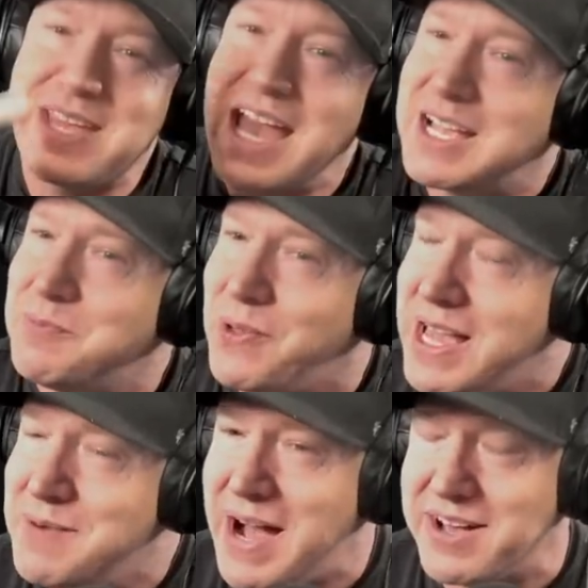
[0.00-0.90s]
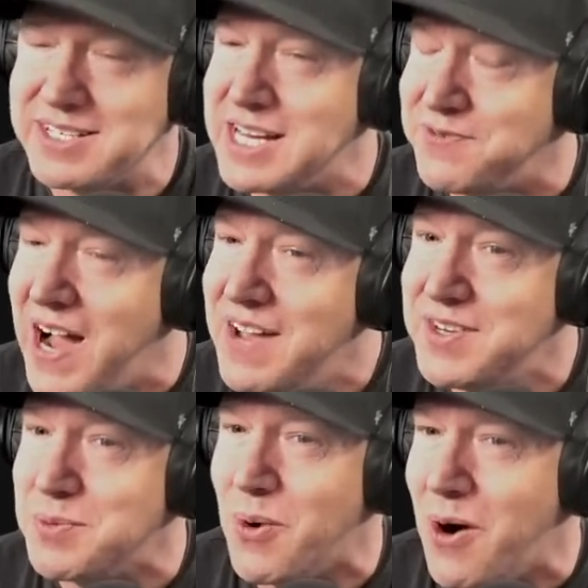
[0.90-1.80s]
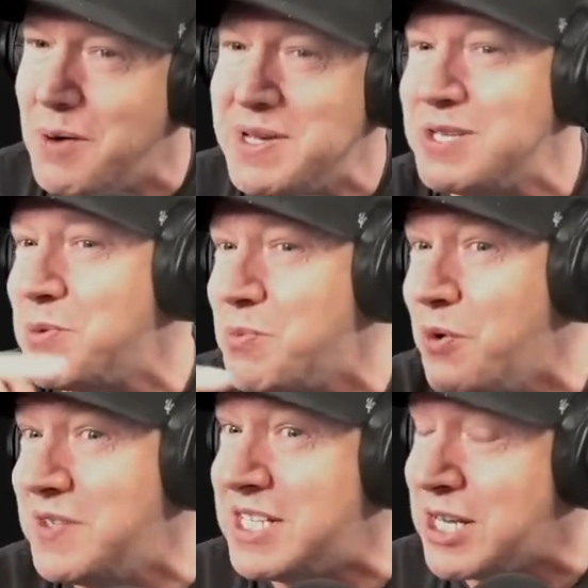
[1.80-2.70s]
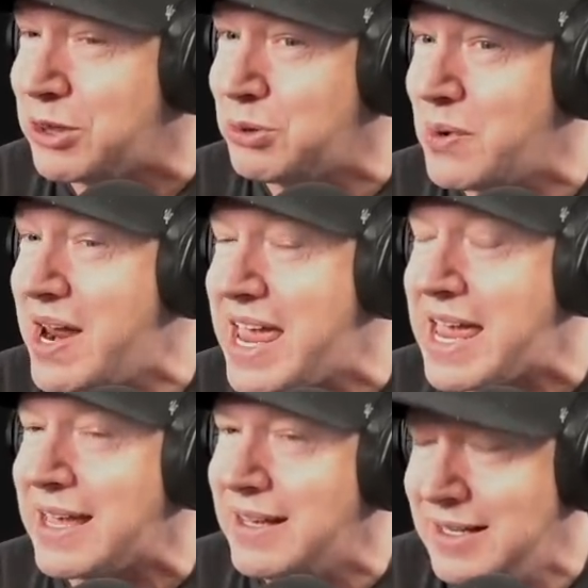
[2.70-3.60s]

can't complain about stage five anymore because we moved it to three.